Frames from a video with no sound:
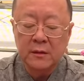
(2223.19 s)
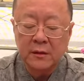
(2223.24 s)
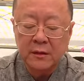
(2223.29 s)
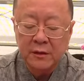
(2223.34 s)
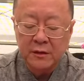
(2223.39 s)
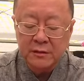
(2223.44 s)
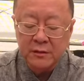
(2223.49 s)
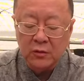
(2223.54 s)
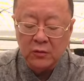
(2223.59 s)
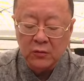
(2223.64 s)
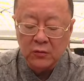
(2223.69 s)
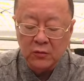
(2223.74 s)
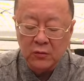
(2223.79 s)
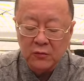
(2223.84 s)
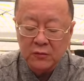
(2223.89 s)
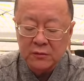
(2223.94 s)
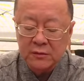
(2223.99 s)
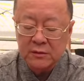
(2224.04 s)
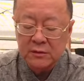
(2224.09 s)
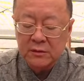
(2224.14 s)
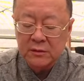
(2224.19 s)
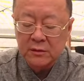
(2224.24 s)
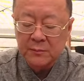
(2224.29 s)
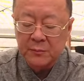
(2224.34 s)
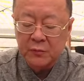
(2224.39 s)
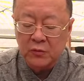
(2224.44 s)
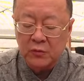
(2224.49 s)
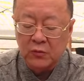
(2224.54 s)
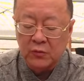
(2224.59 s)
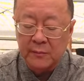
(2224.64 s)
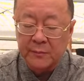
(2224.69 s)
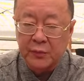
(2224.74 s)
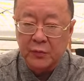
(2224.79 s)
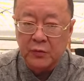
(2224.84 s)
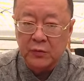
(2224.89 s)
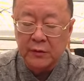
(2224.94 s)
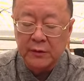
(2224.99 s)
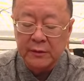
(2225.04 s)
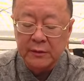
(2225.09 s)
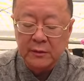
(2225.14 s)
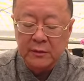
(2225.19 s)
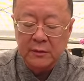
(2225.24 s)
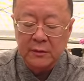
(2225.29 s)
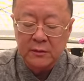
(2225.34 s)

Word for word: Here's the old going point,